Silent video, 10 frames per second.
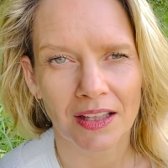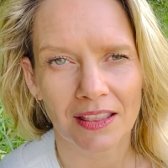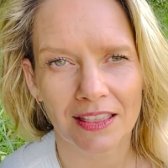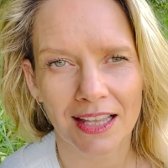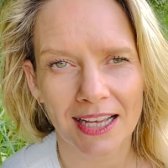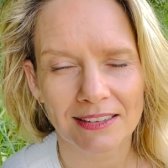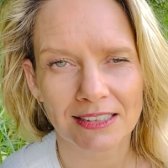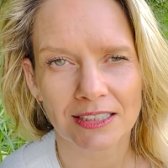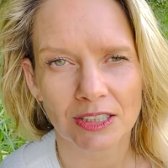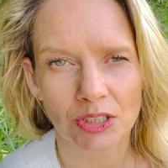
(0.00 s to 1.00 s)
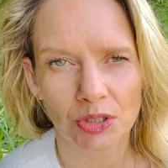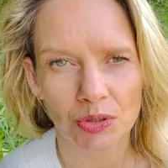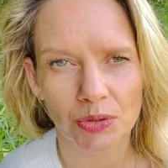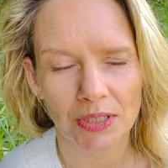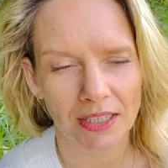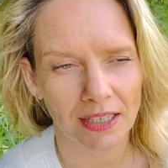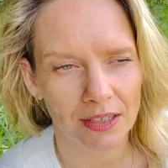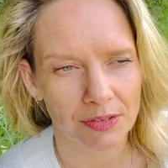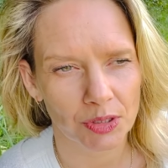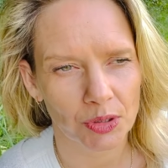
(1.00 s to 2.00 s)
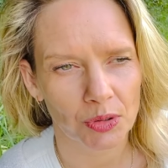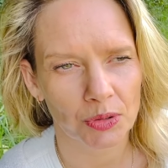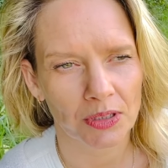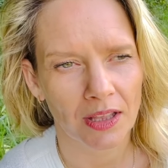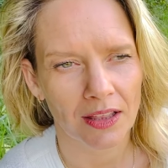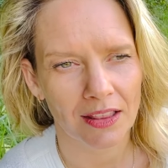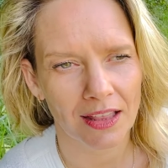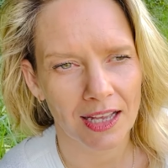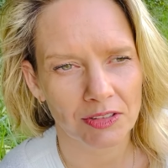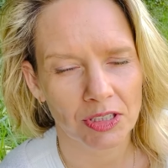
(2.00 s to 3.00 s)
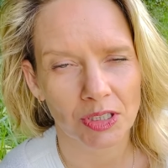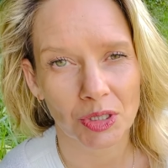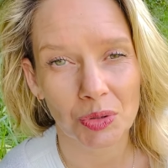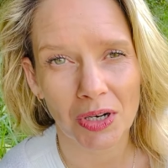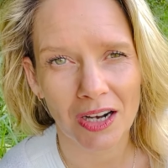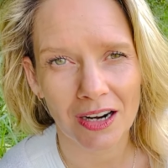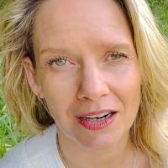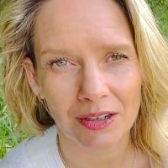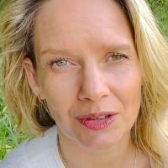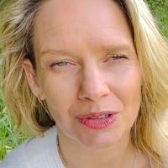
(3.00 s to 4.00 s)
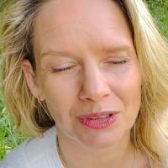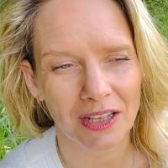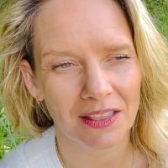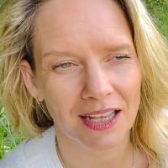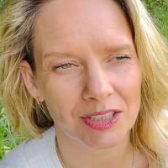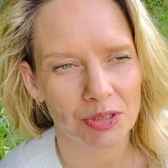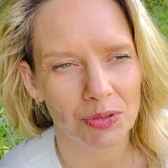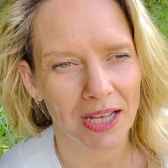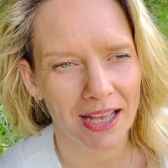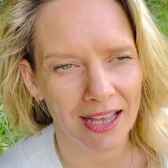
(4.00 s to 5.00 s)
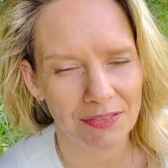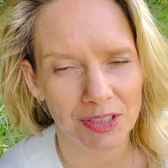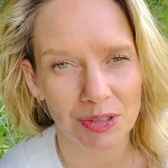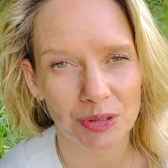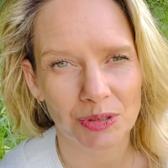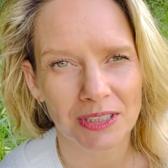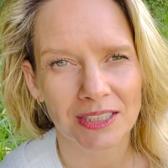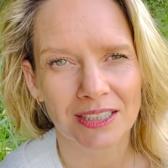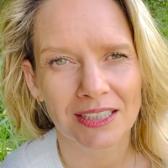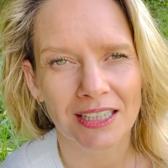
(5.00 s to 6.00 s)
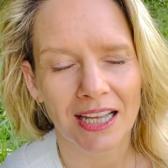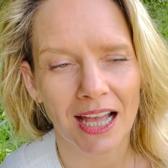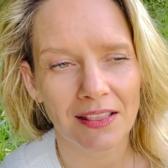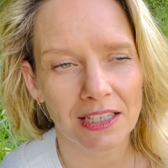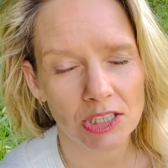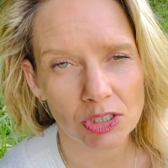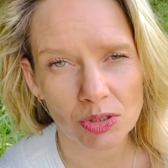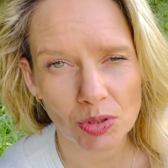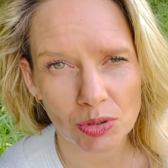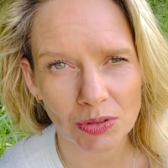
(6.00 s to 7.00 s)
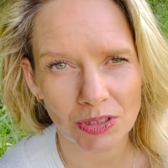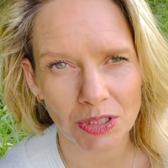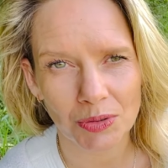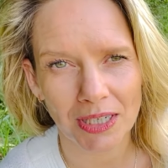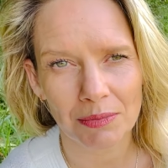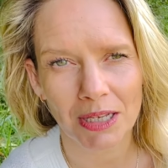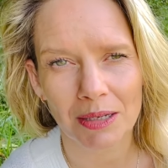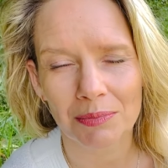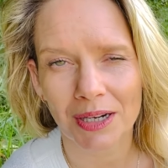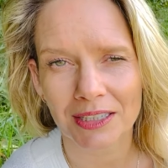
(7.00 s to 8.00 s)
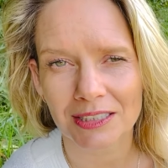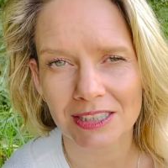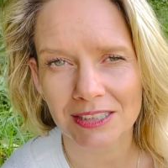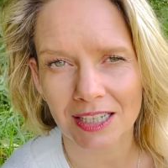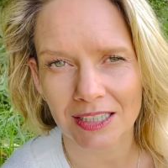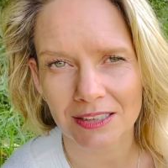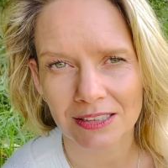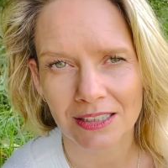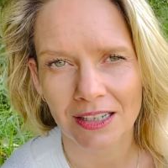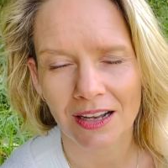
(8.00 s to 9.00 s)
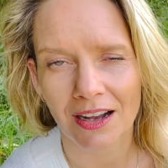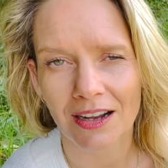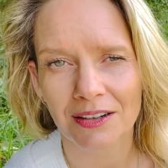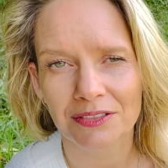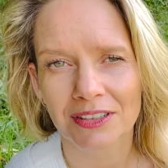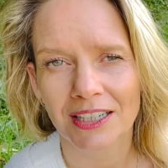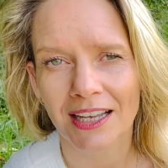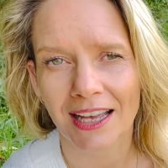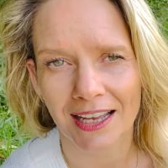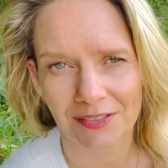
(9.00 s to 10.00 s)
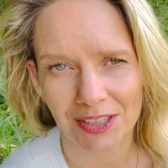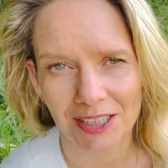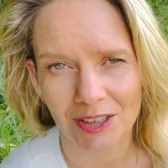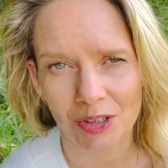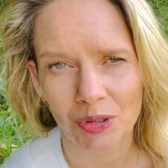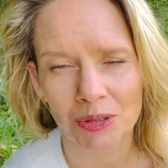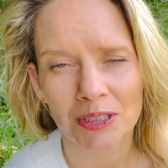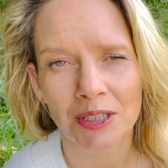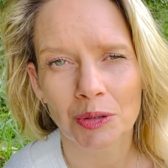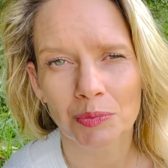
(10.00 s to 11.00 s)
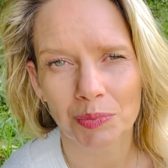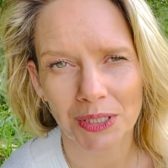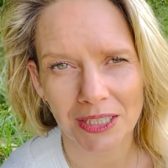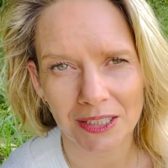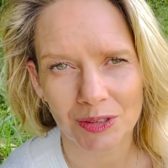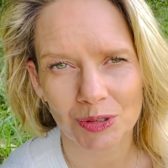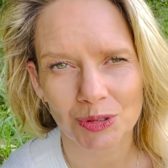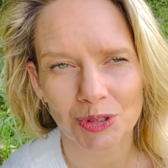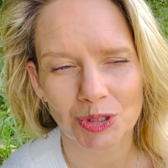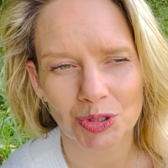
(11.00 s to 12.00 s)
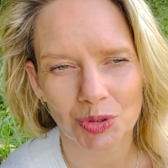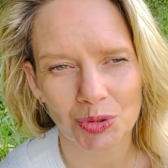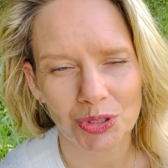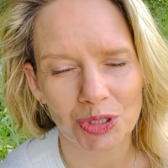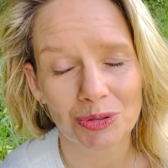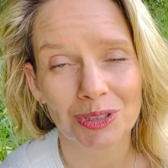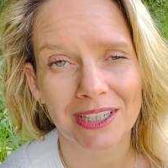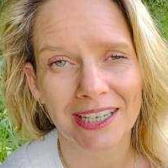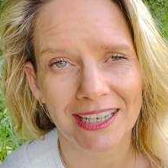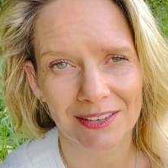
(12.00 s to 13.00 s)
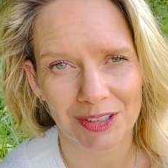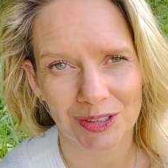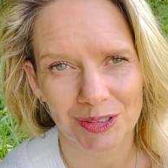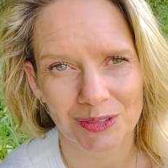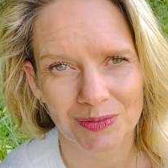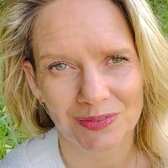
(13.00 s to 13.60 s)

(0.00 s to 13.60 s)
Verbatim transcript: that you can have it all, that you are it all and that you have it all. And the sooner you can embody the state of having it all, being it all, the sooner you will have it all.